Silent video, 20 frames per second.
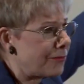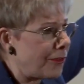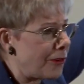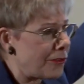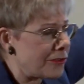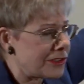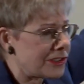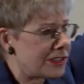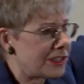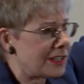
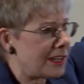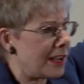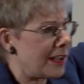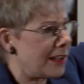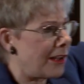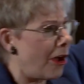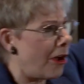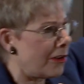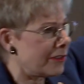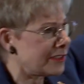first
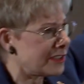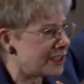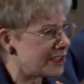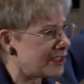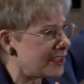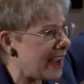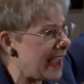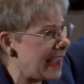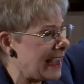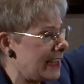on
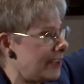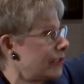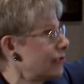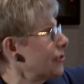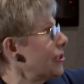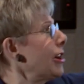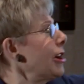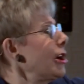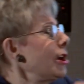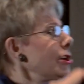
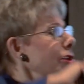stage, the